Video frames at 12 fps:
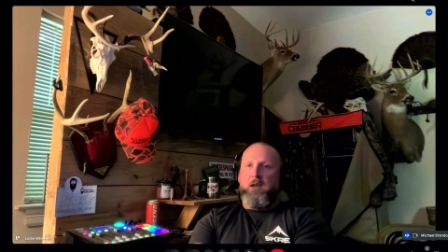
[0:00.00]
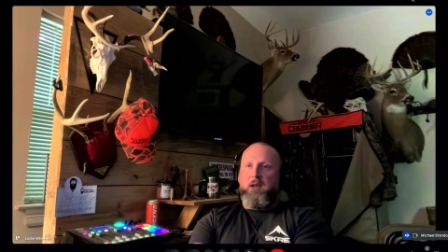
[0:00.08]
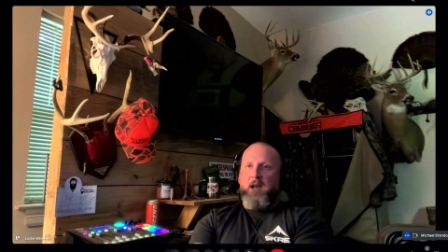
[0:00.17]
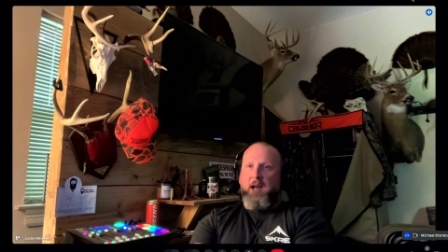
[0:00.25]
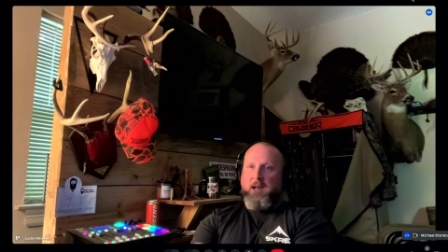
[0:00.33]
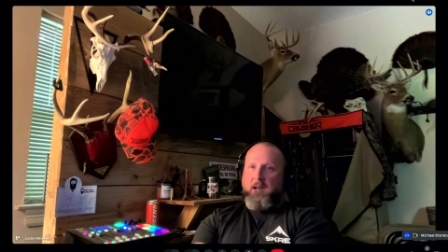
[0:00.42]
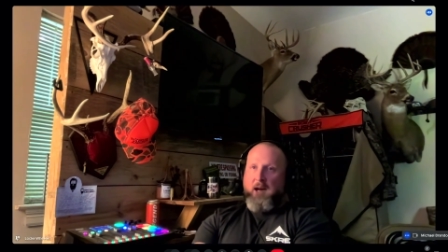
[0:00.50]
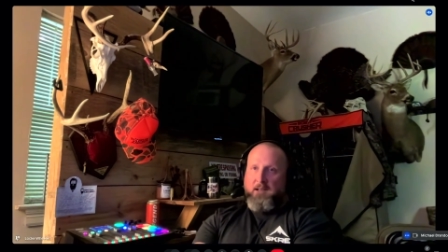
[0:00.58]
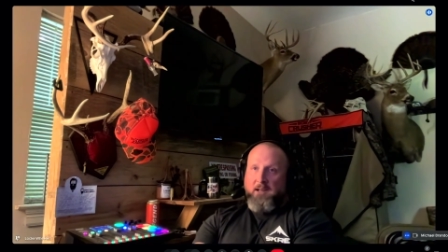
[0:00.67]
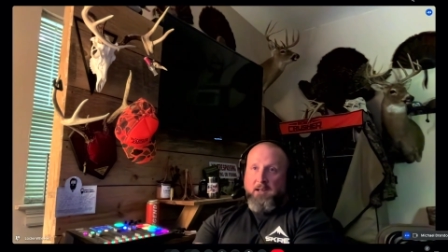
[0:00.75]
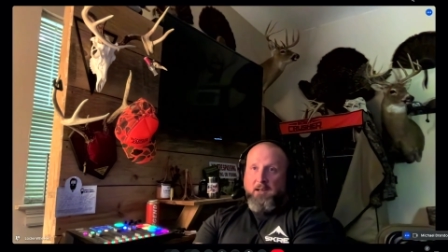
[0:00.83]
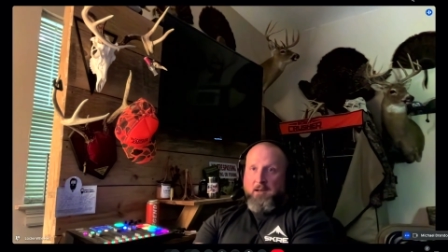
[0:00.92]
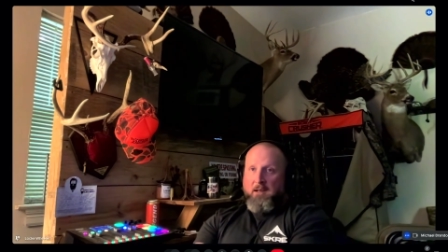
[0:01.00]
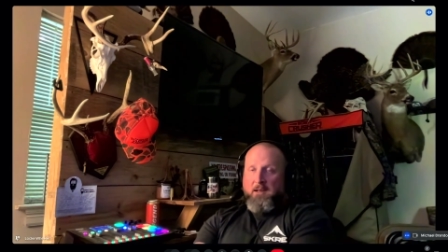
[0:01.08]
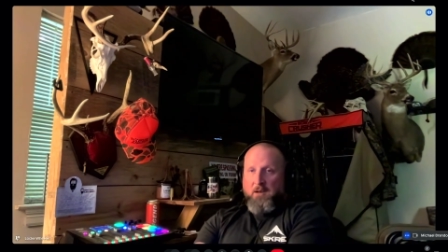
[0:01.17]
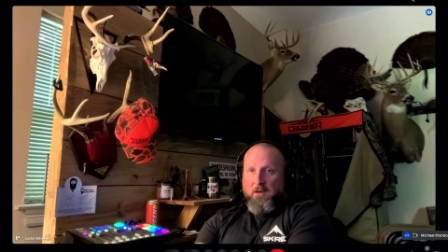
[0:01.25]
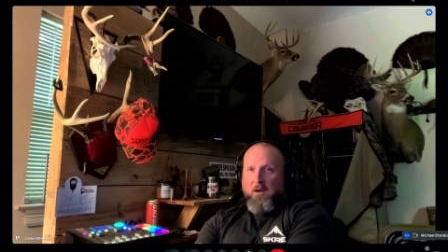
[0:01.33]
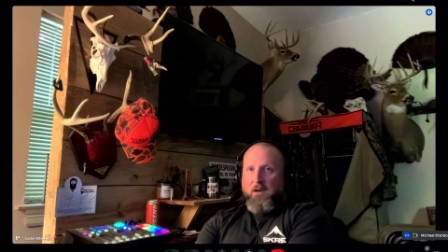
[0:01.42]
And I think in
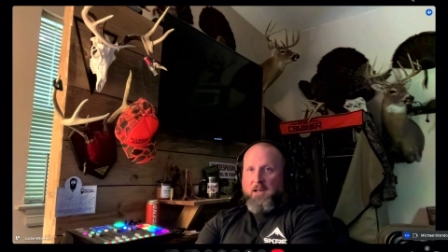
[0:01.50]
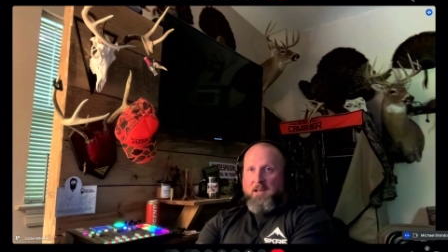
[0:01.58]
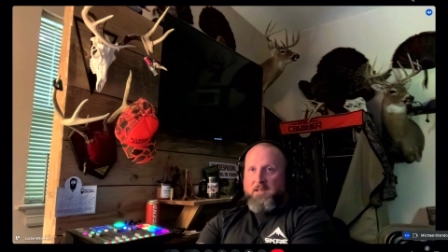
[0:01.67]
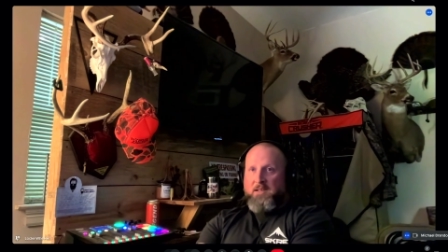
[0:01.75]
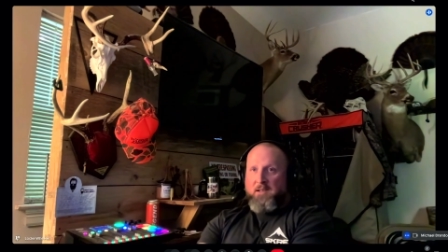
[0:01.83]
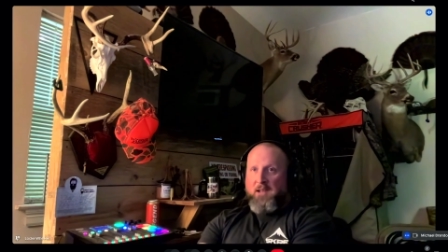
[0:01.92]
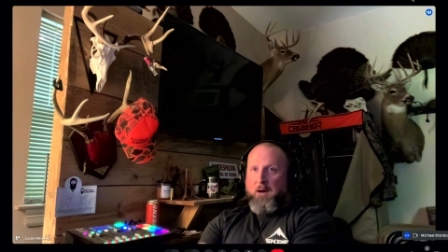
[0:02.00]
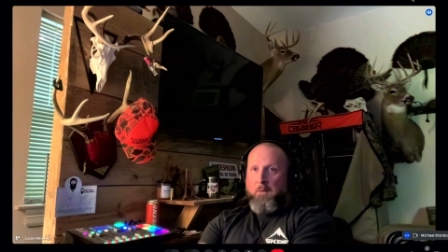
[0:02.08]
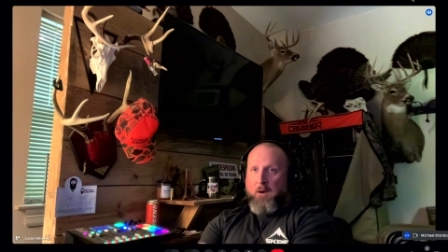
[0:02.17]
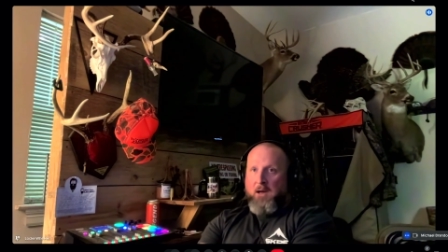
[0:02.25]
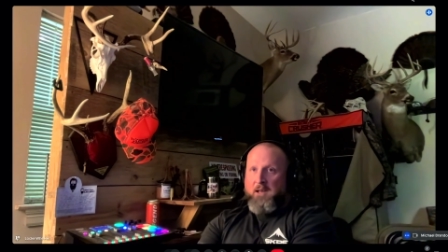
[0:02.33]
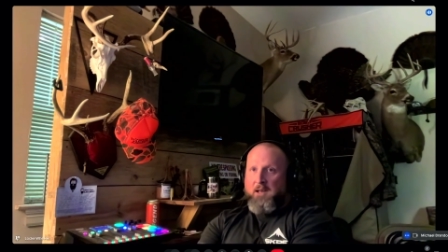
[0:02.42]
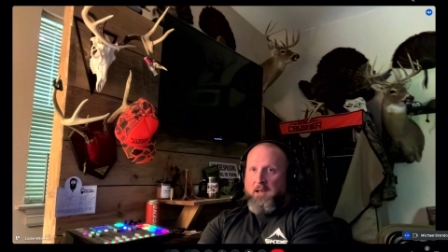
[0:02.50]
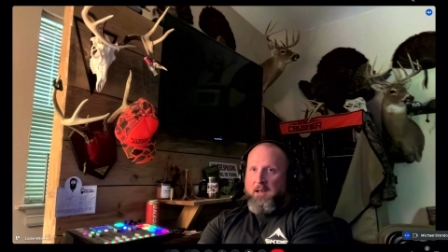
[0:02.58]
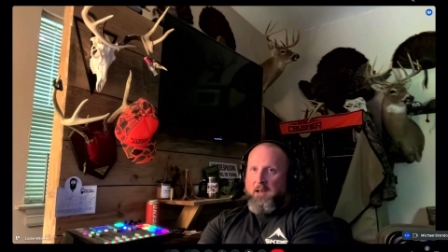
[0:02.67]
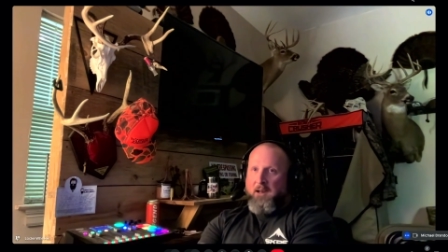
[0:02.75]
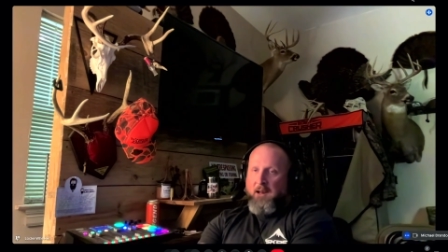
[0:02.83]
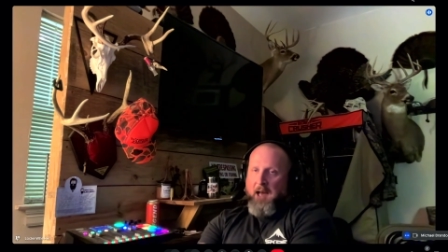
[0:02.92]
deer hunting, it's that way,
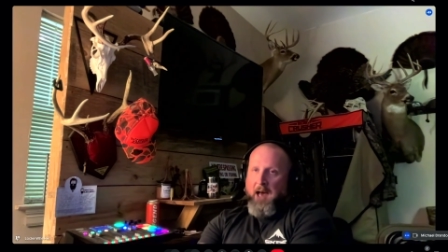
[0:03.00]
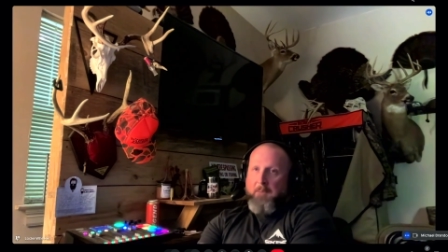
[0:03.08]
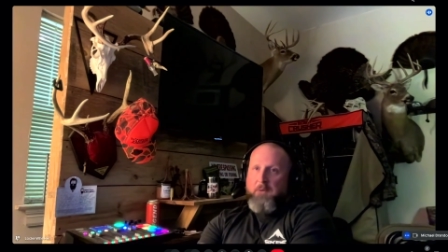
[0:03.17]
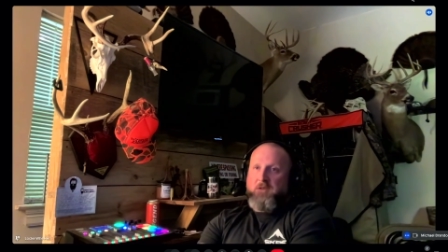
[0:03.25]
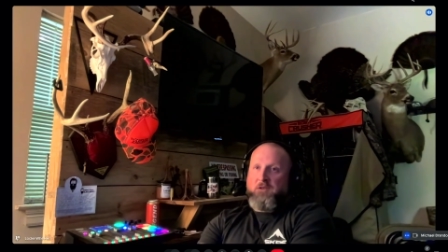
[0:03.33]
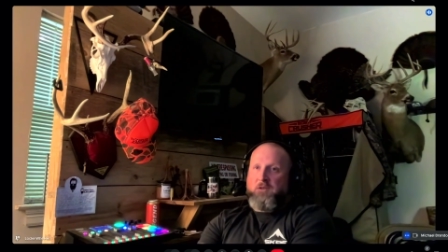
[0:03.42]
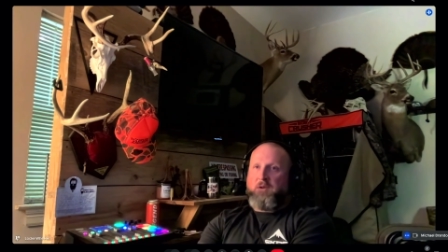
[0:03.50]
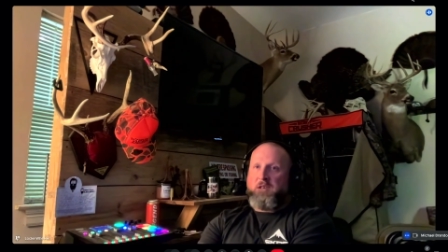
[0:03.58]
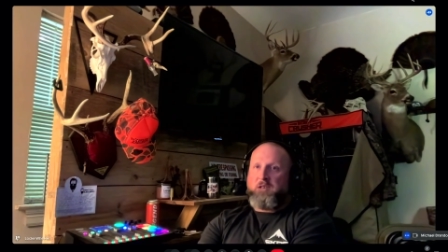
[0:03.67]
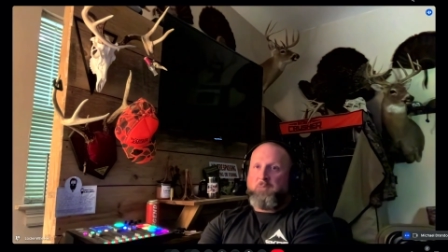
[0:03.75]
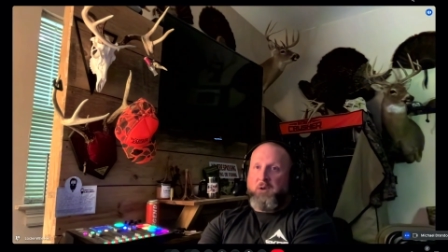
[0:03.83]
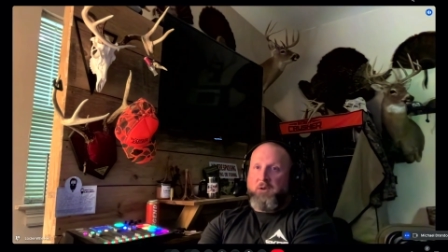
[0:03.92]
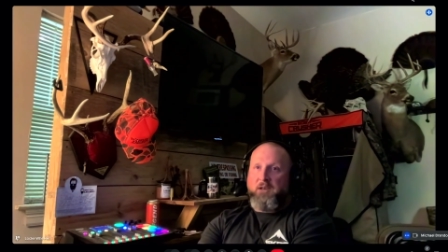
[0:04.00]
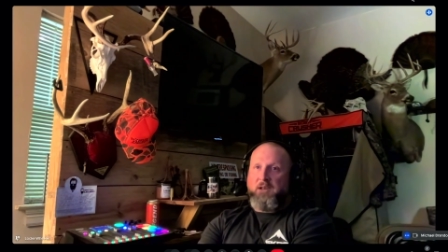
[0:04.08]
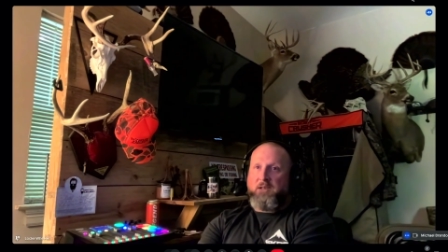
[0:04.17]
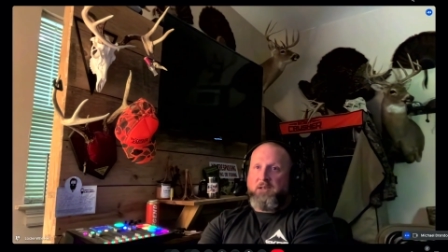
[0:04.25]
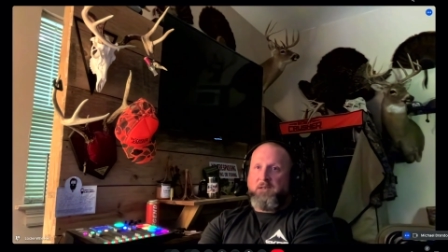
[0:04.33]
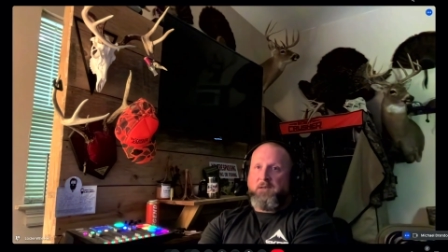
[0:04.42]
and it happens through
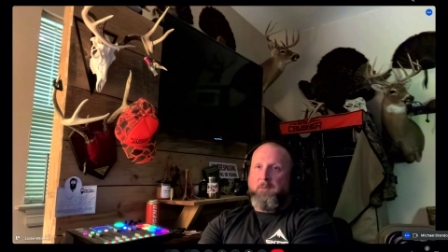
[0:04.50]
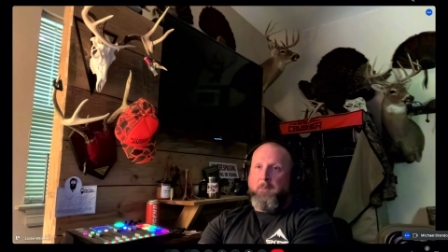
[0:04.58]
experience.